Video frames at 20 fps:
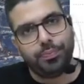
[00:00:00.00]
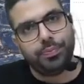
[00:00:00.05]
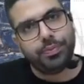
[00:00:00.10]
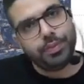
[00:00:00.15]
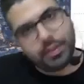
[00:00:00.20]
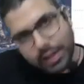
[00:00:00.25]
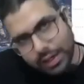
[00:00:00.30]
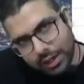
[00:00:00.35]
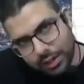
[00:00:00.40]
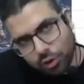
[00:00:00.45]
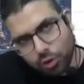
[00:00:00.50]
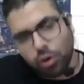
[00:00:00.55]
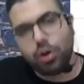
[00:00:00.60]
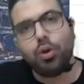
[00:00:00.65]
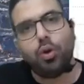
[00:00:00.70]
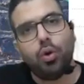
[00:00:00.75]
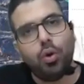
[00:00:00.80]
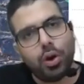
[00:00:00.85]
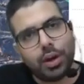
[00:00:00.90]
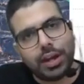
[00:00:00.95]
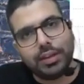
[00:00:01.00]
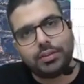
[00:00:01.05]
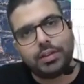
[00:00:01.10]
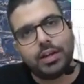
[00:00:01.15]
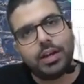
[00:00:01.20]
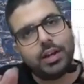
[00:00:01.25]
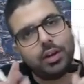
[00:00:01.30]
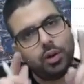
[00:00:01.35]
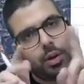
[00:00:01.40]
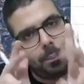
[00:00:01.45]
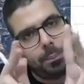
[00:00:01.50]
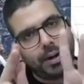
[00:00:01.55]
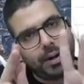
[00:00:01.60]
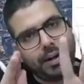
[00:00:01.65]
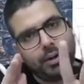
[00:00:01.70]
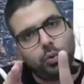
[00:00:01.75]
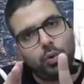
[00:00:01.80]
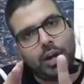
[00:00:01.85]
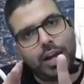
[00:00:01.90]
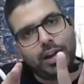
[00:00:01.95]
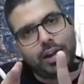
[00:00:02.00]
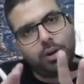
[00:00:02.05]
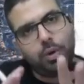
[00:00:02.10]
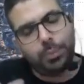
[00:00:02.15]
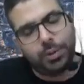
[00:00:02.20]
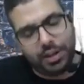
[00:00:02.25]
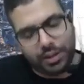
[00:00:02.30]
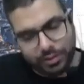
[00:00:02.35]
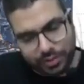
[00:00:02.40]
They told, okay sir, you have paid 2 lakh rupees,